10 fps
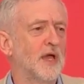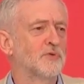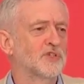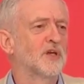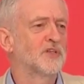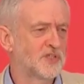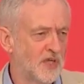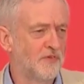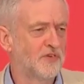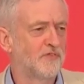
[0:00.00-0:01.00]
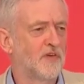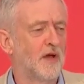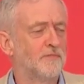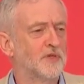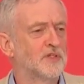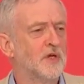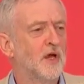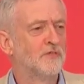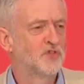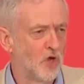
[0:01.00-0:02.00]
It was a Conservative government
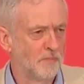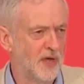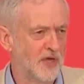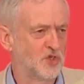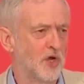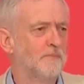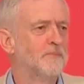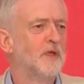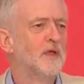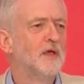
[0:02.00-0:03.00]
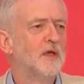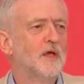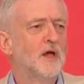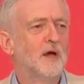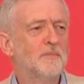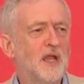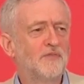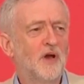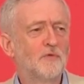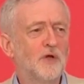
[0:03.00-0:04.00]
of John Major. And many
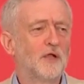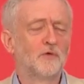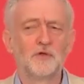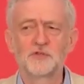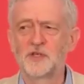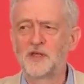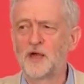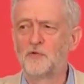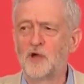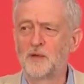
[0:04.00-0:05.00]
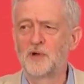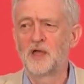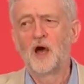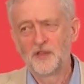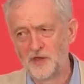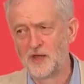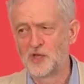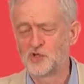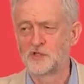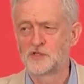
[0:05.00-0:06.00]
of our rail routes are now run by other
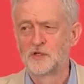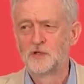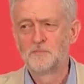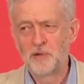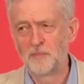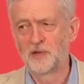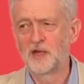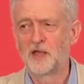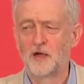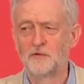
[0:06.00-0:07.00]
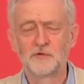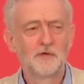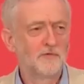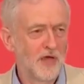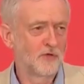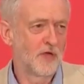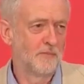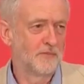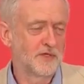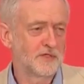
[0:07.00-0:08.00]
nations' publicly owned rail
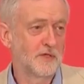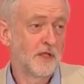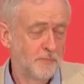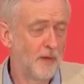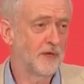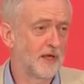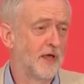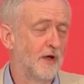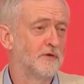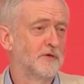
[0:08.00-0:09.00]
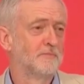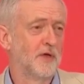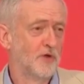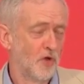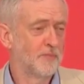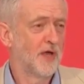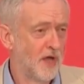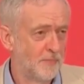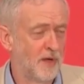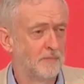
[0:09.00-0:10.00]
companies. So they're publicly owned, but not by
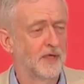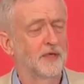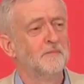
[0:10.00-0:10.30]
our public.